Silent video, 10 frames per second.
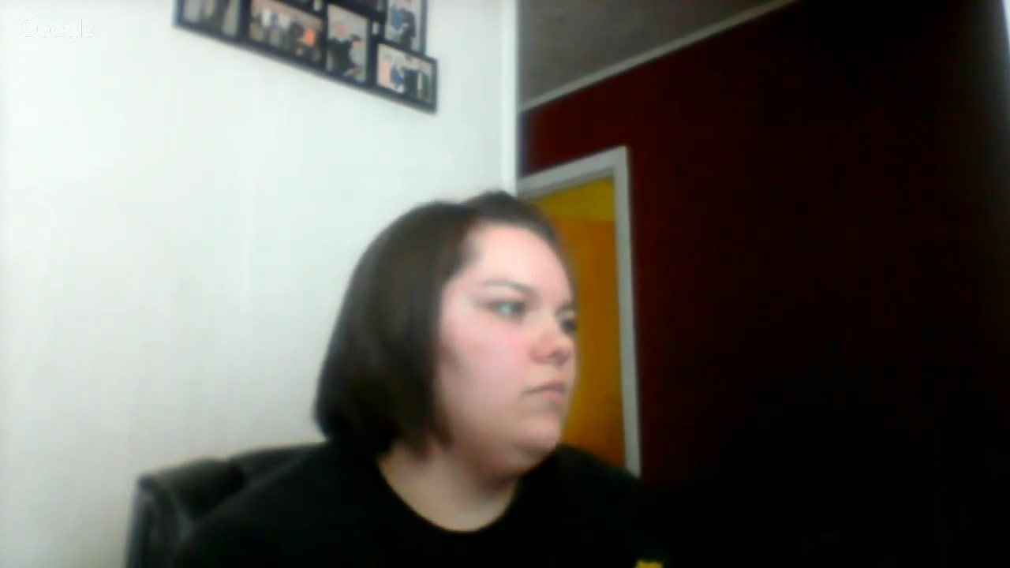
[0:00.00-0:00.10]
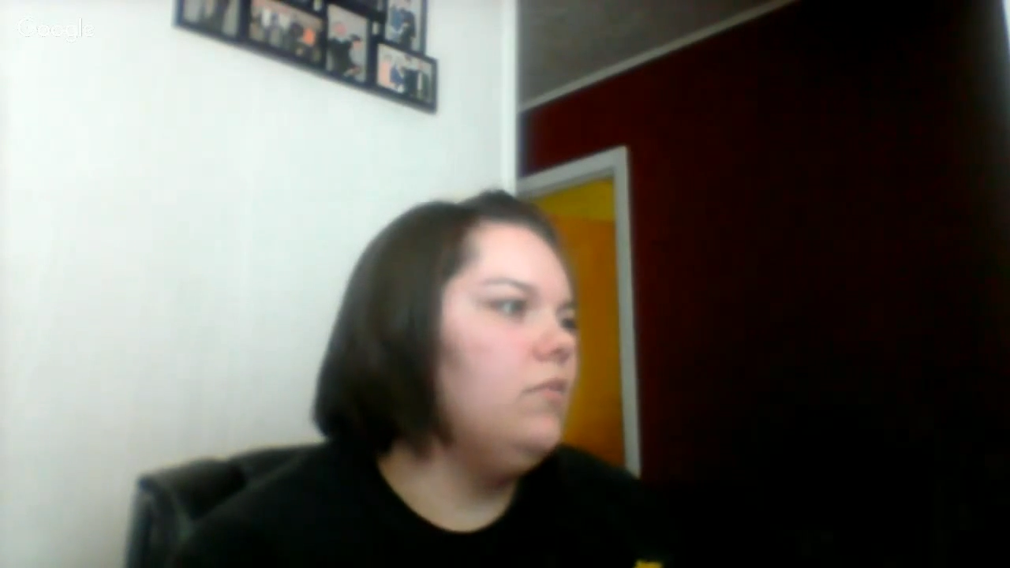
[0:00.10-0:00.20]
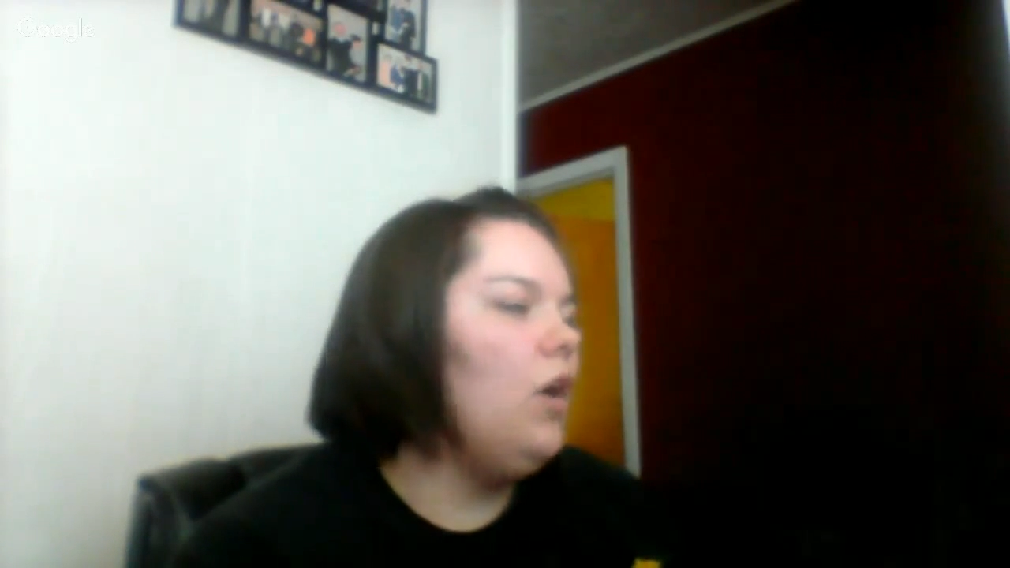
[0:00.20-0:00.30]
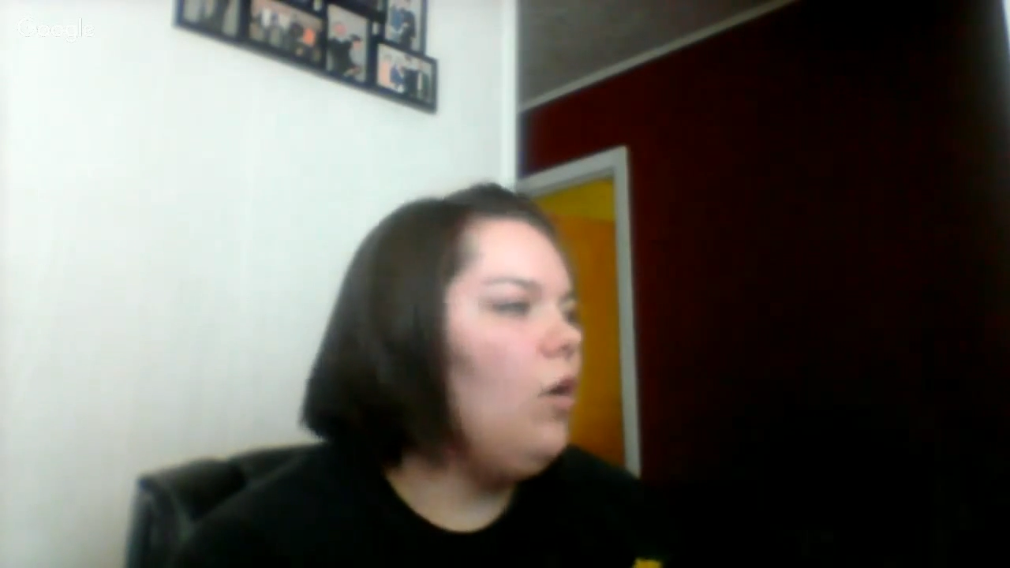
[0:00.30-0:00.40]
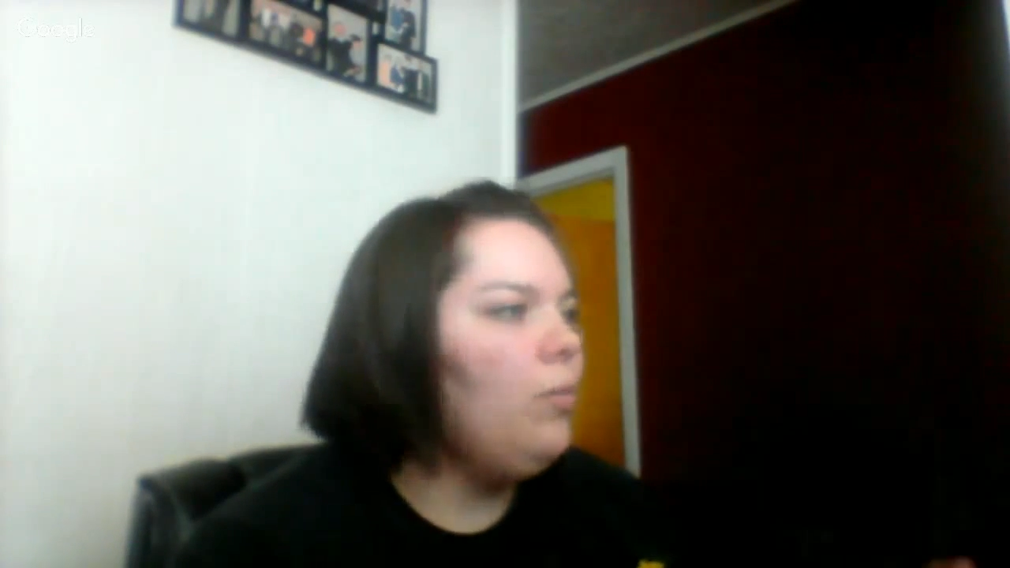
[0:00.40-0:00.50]

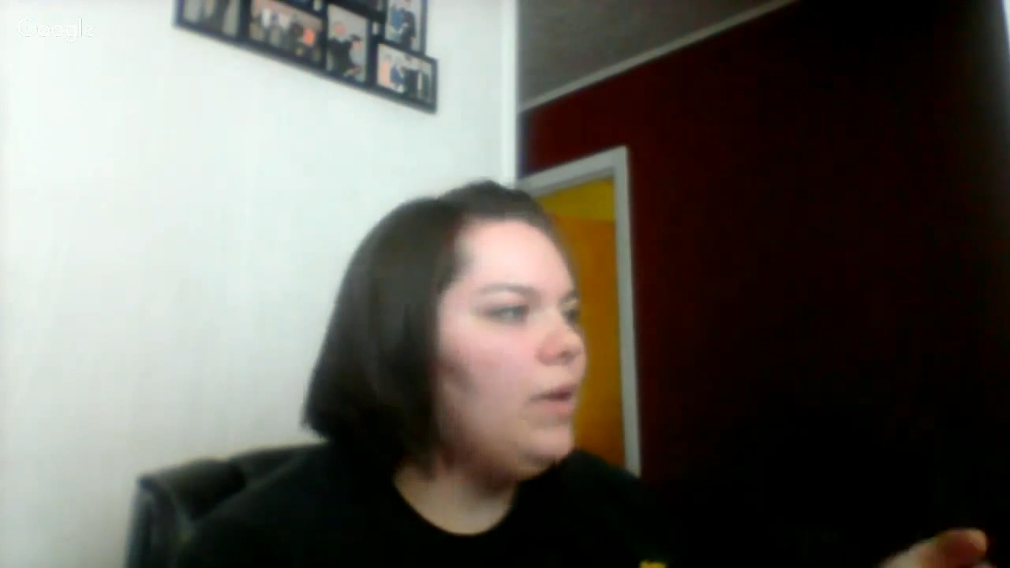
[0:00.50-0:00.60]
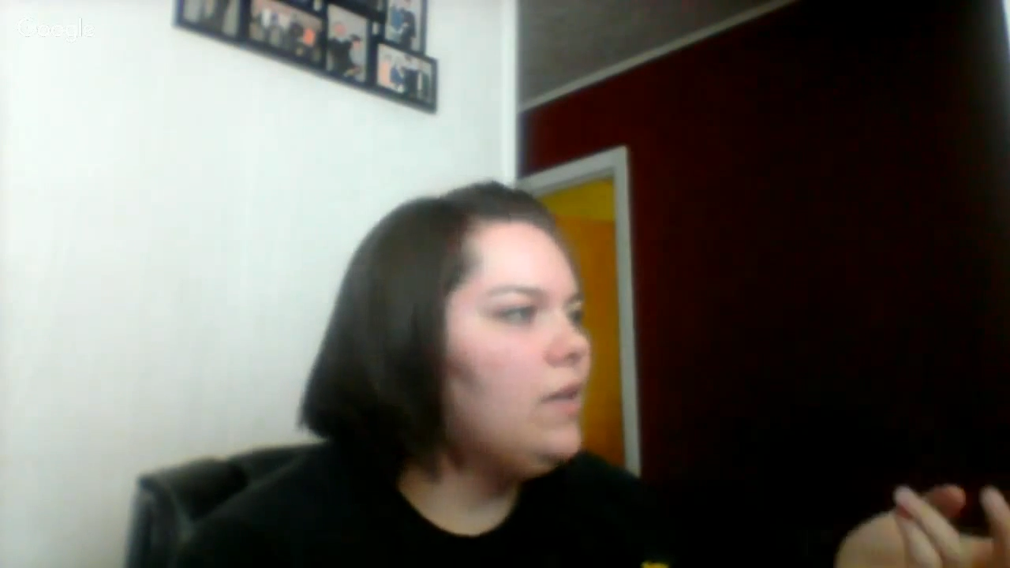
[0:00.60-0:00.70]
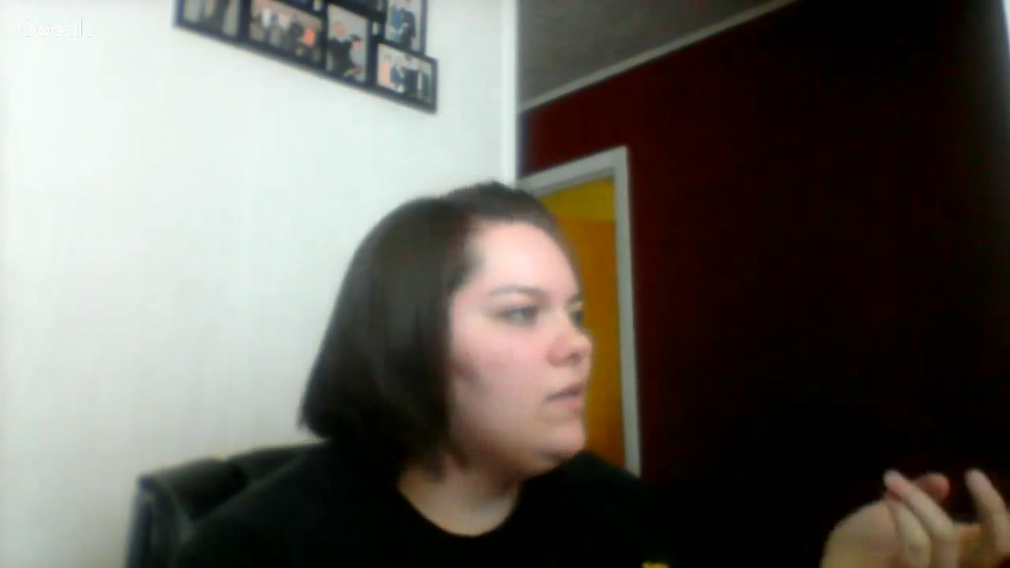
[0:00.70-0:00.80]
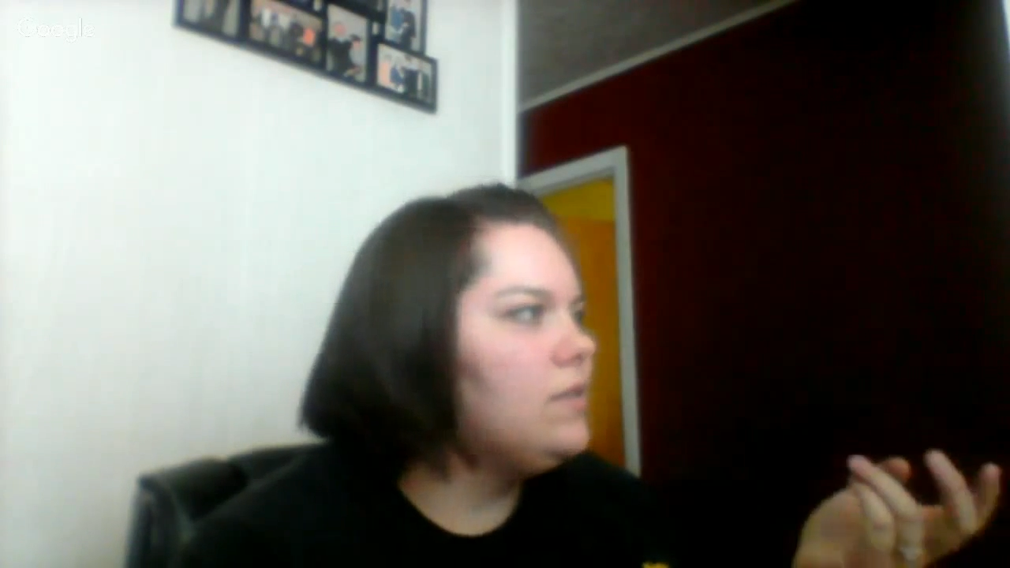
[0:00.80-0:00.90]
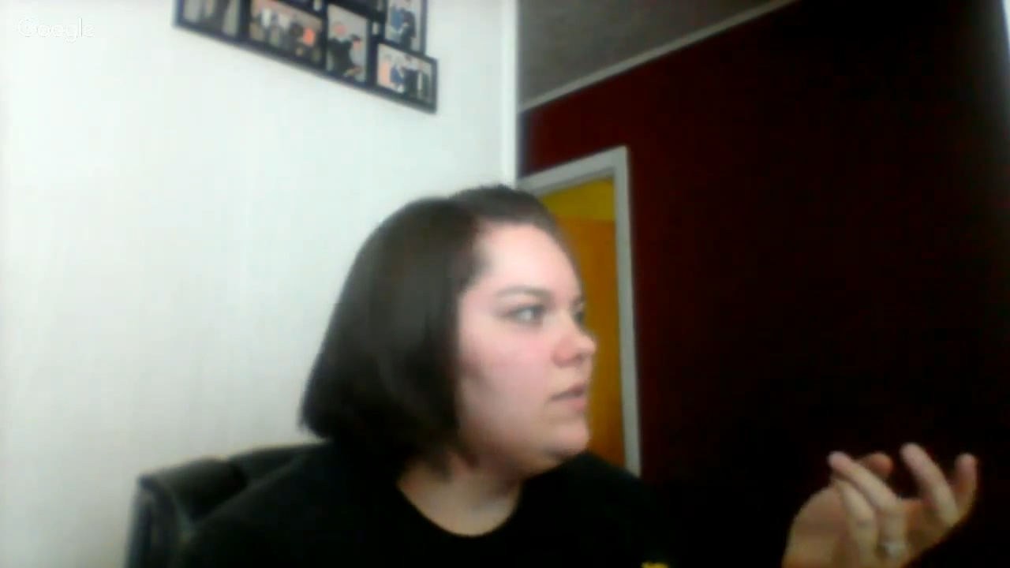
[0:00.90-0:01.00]
No,
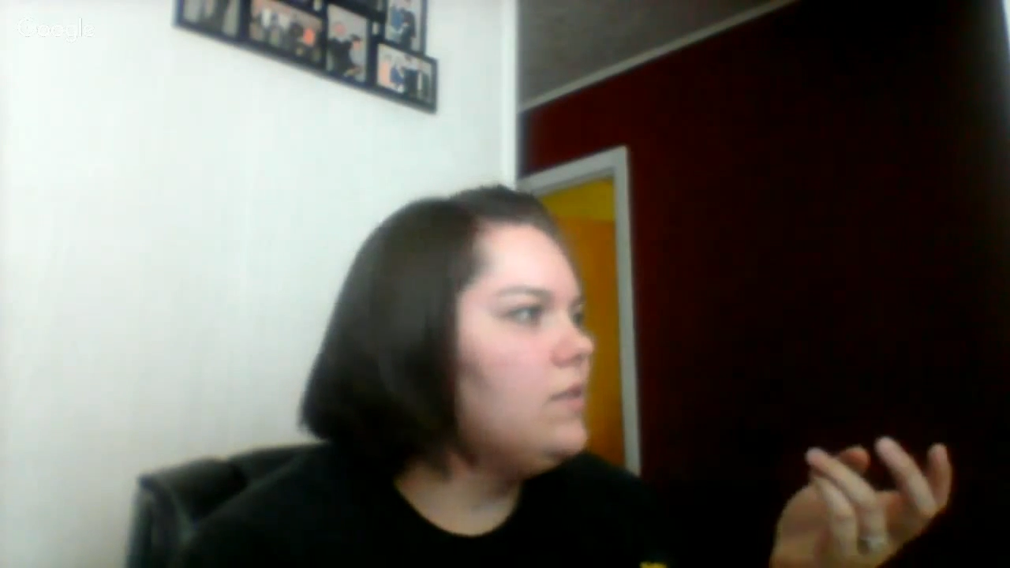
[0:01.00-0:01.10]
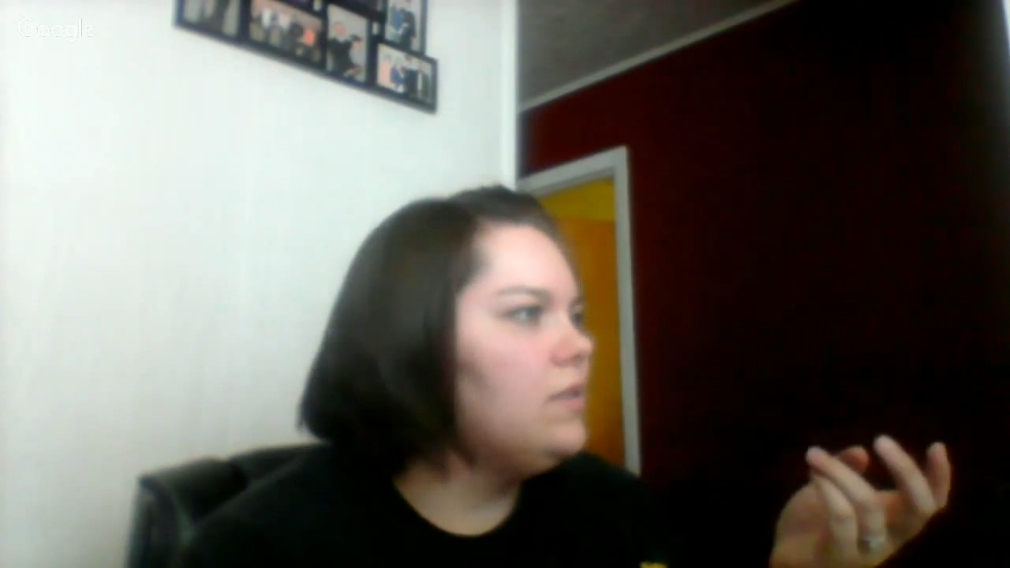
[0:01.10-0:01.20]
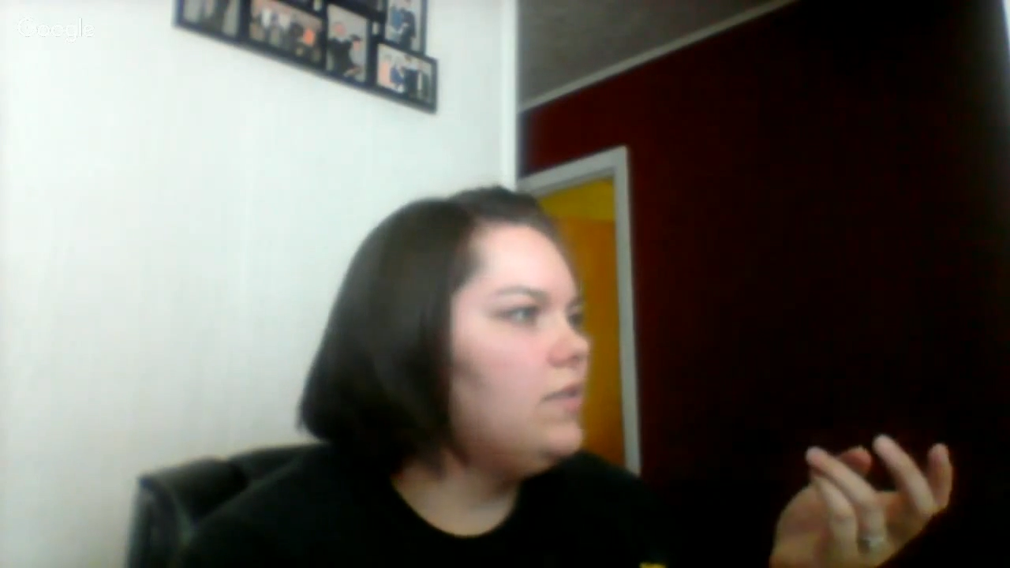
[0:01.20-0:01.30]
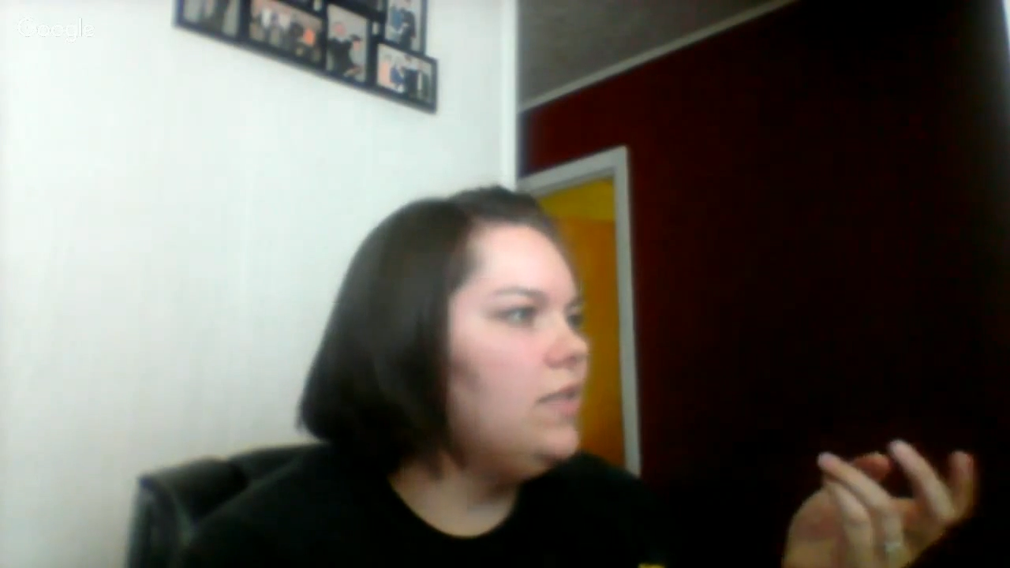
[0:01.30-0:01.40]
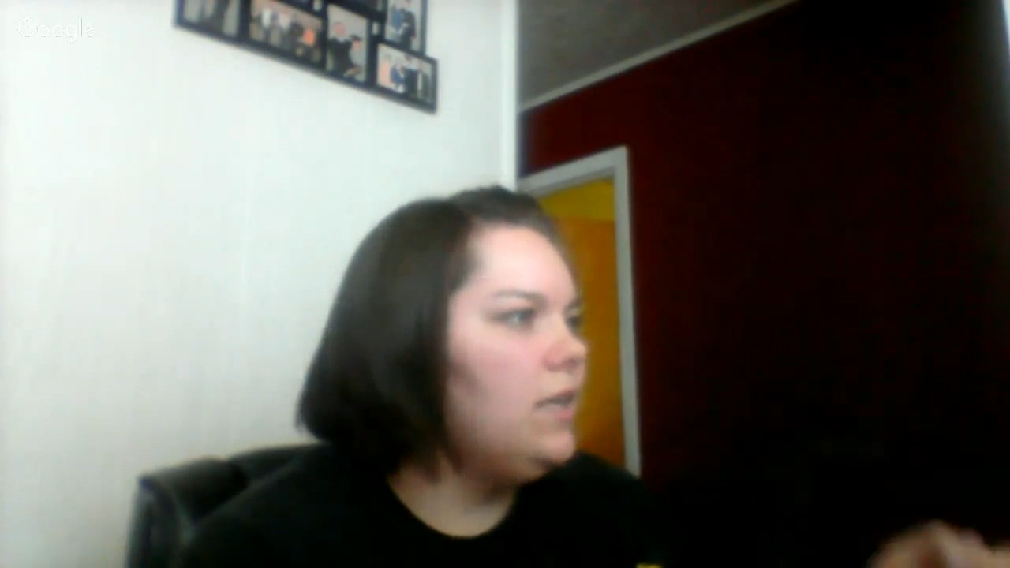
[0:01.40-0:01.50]
because the
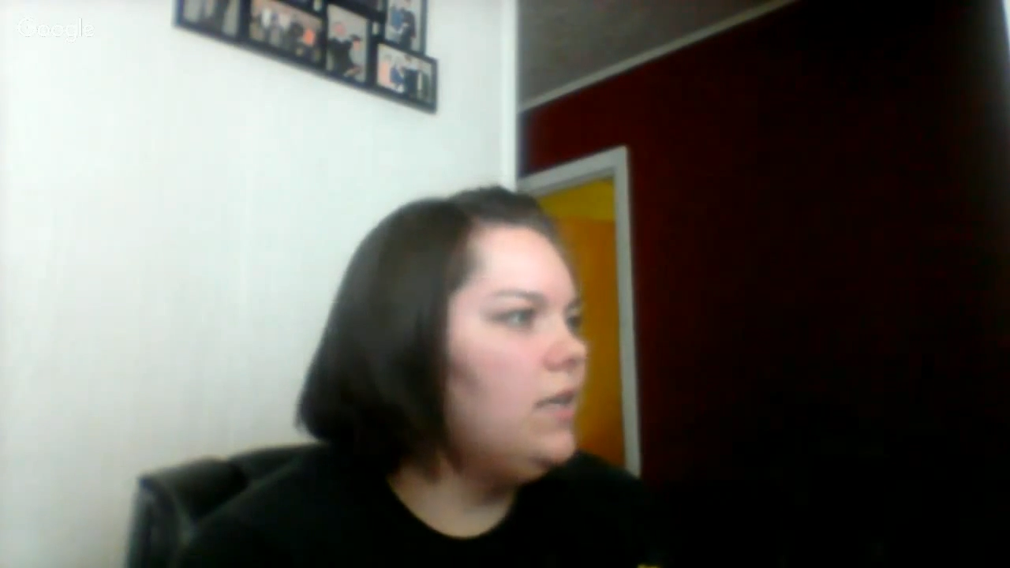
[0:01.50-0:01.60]
city